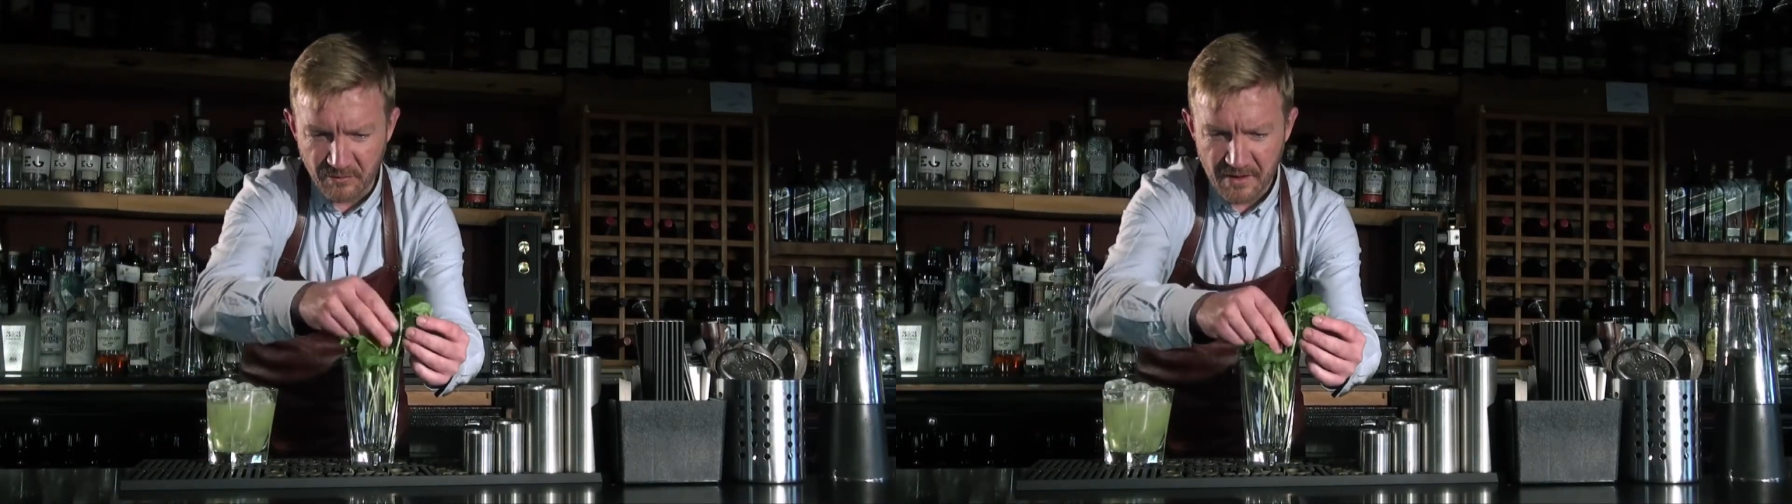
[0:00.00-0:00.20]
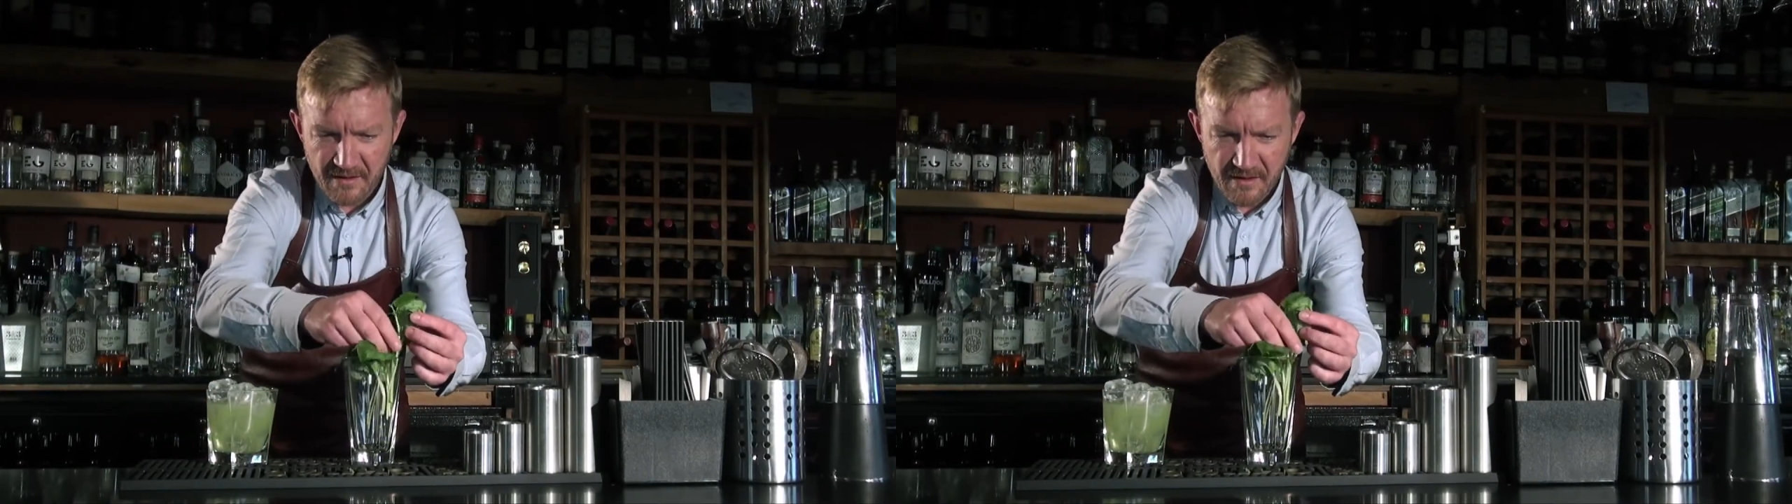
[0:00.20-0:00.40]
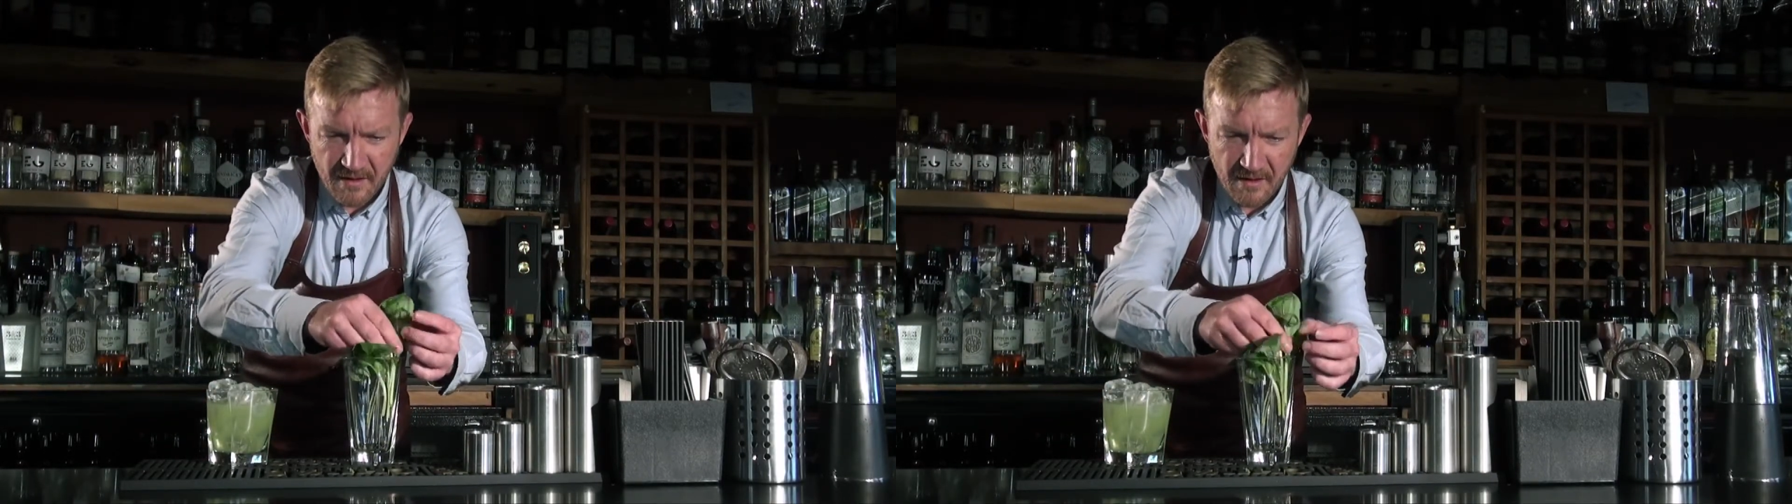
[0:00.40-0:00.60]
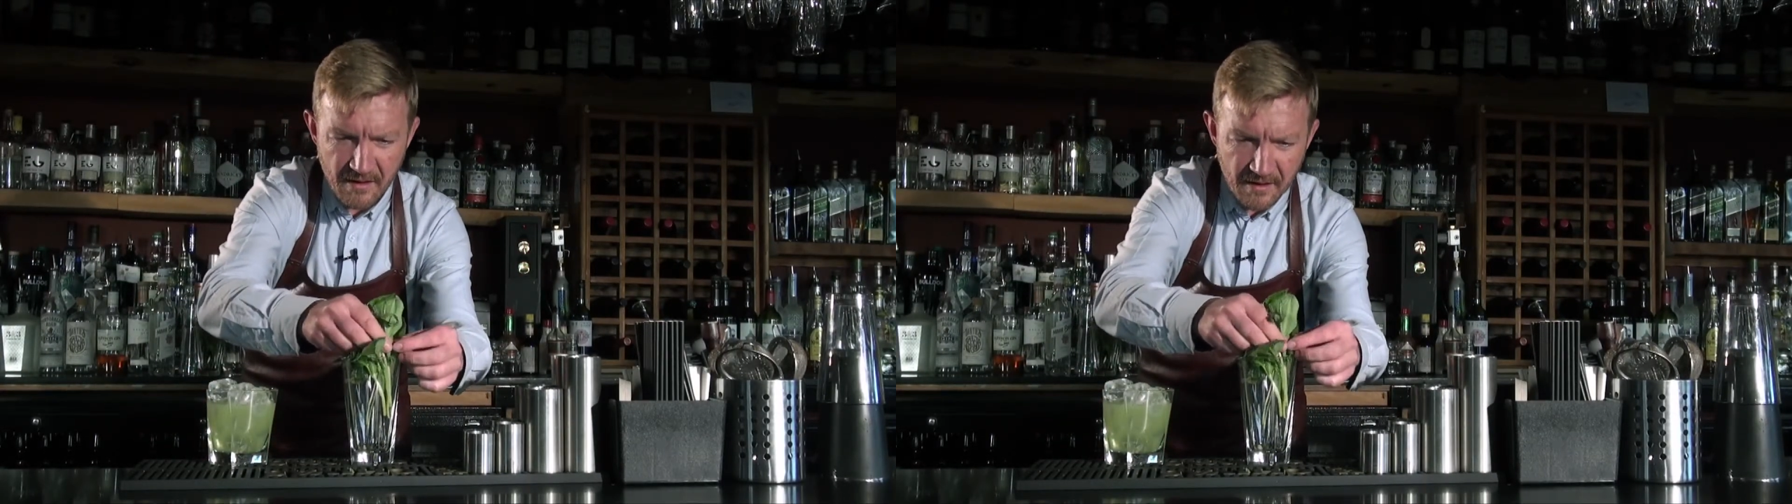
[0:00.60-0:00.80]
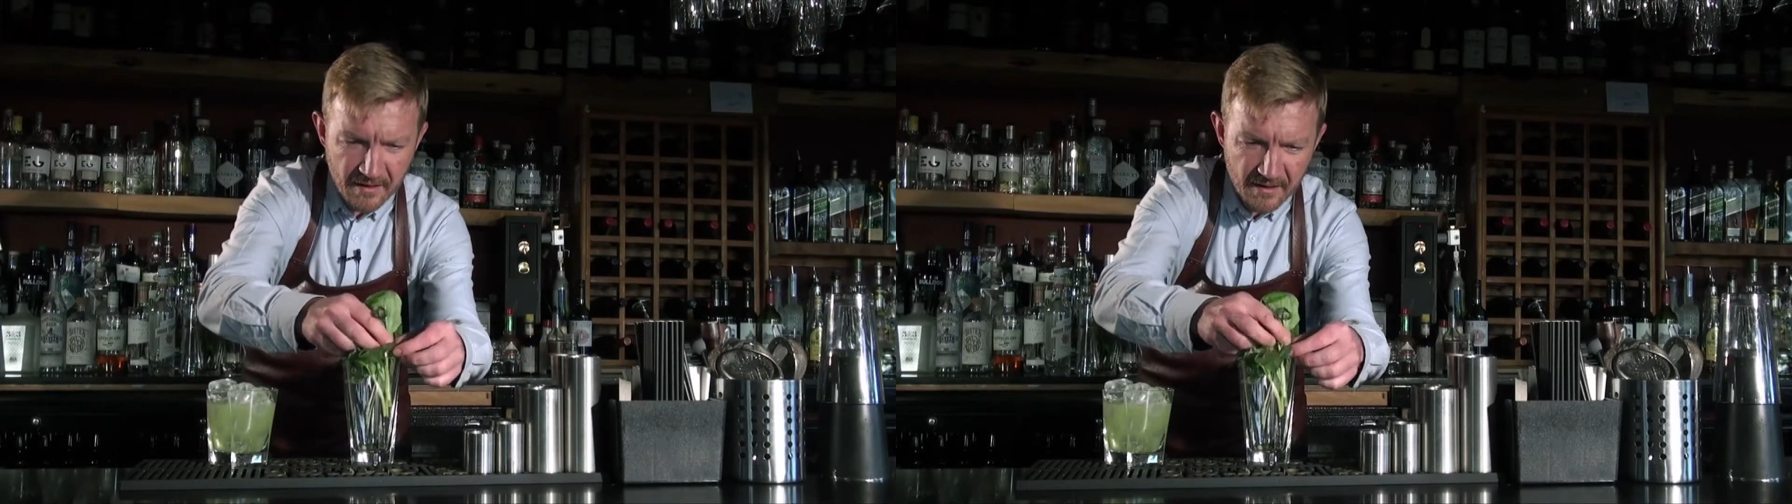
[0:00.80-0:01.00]
one.
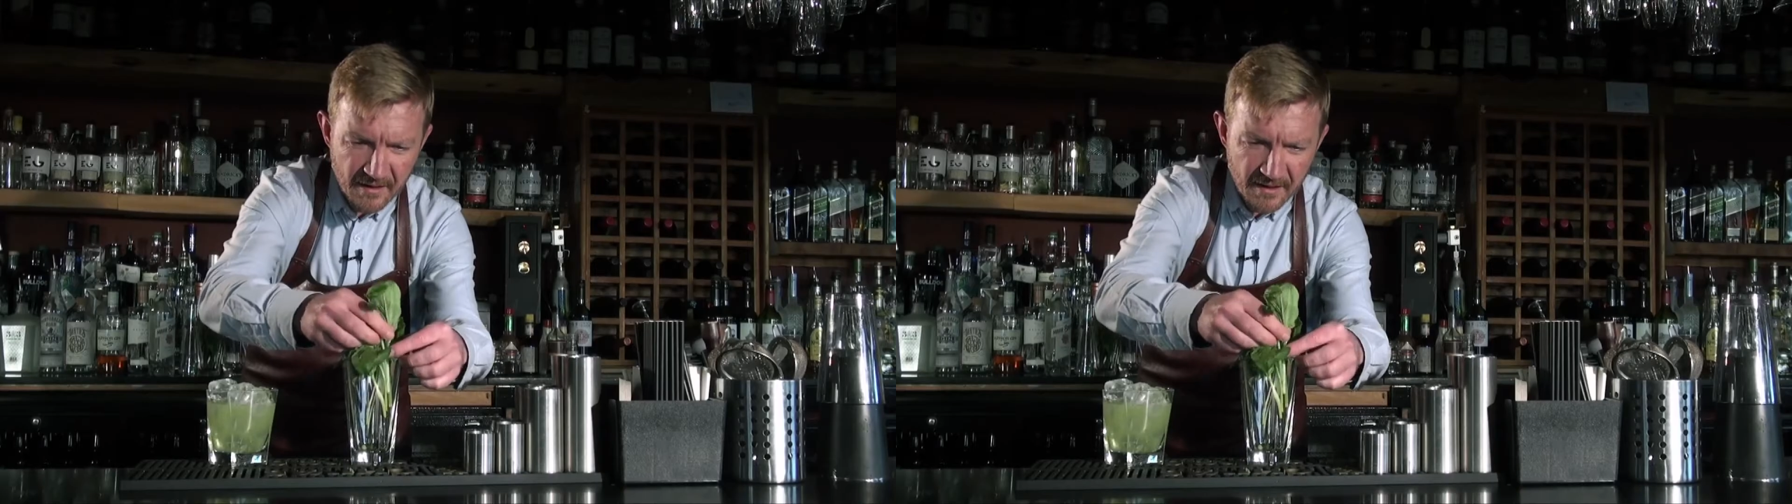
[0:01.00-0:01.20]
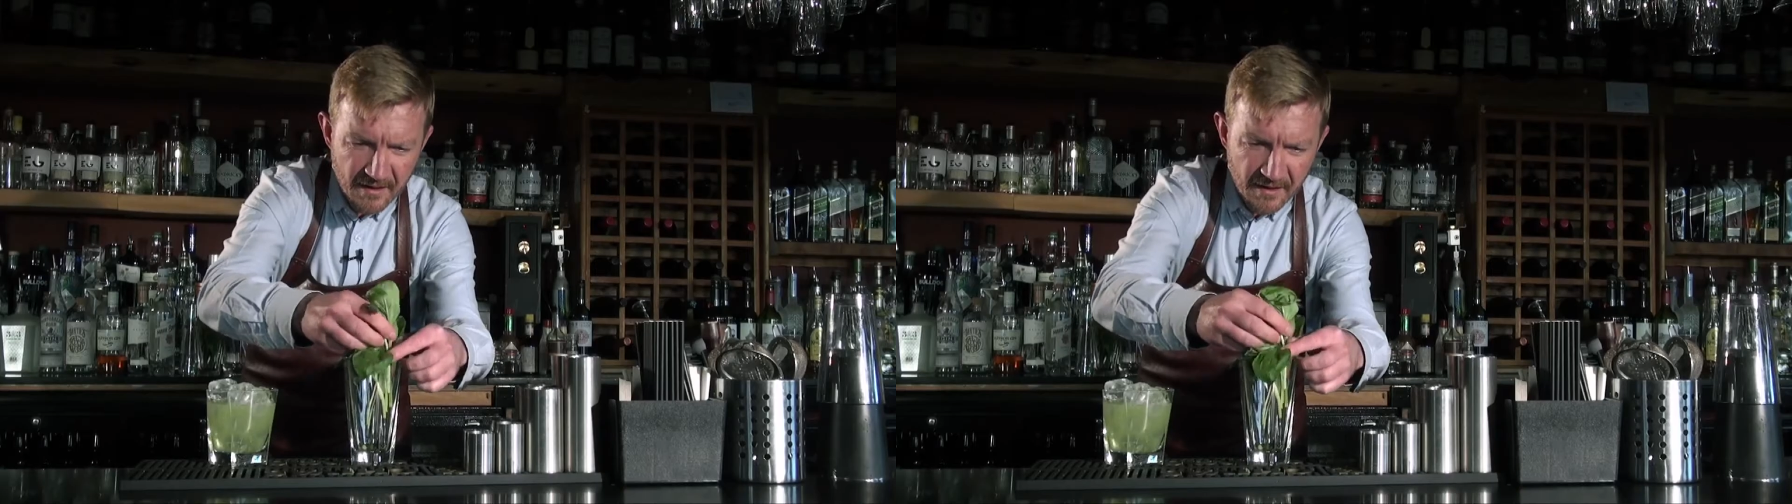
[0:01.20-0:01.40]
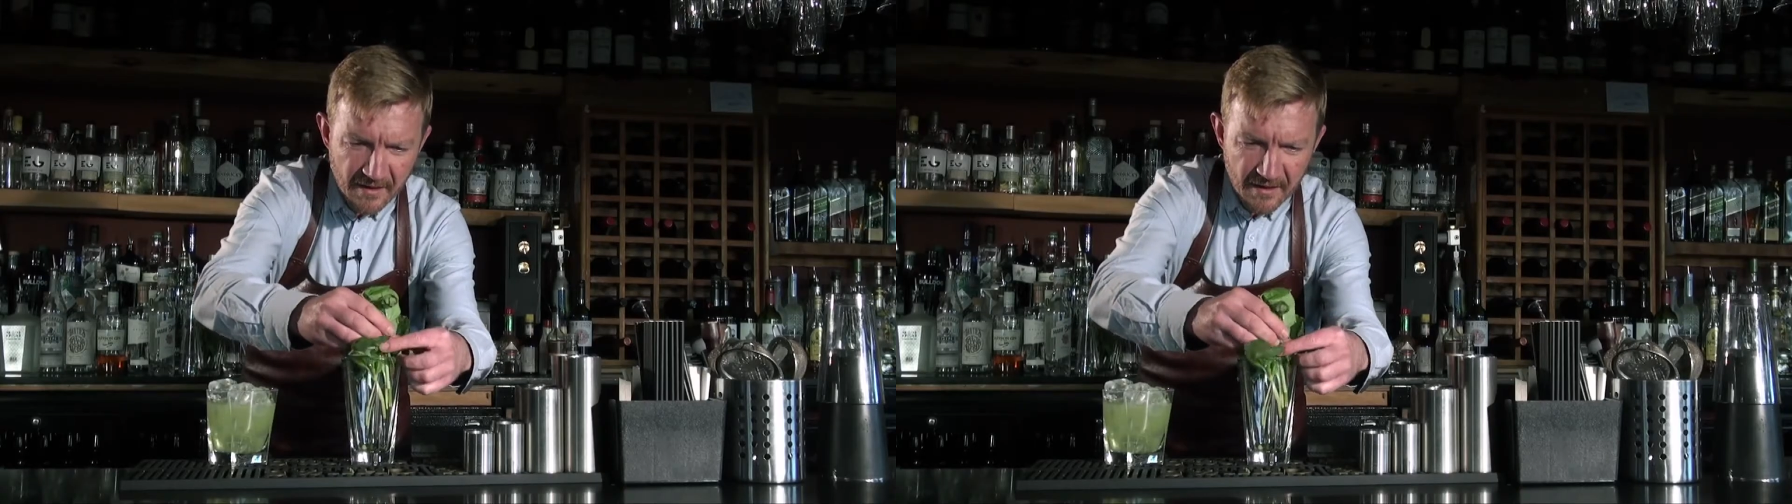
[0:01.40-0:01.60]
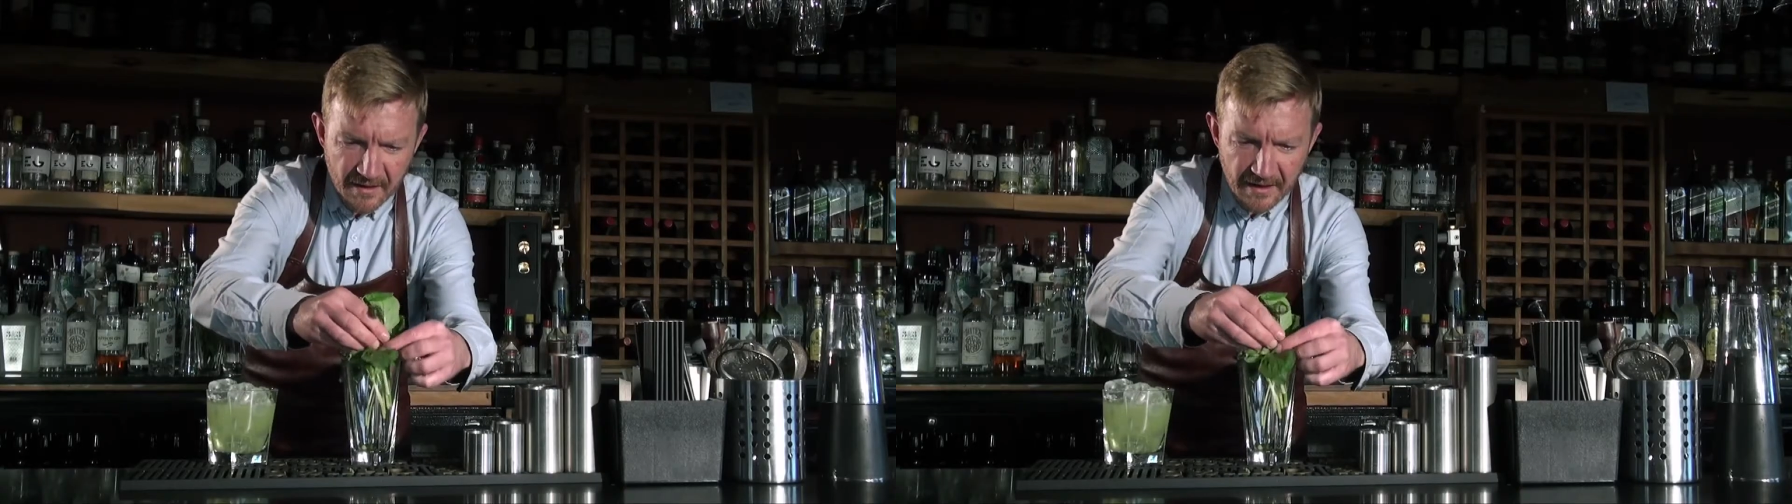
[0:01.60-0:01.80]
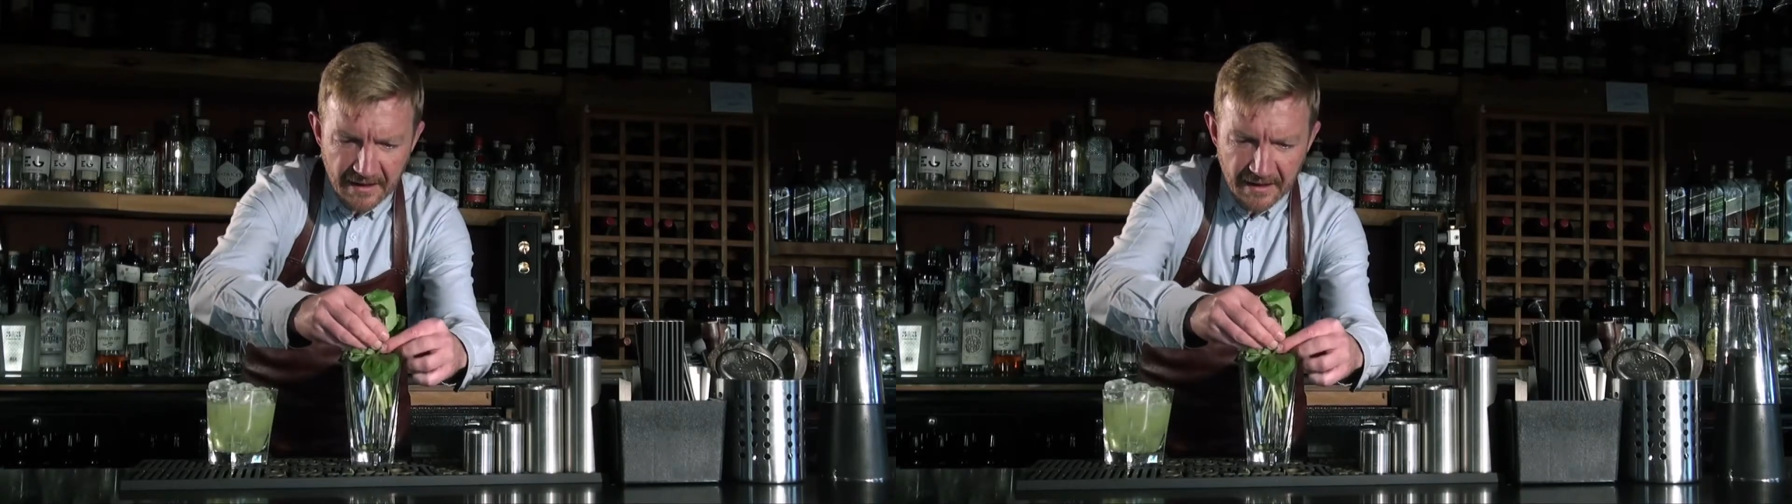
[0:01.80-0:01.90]
That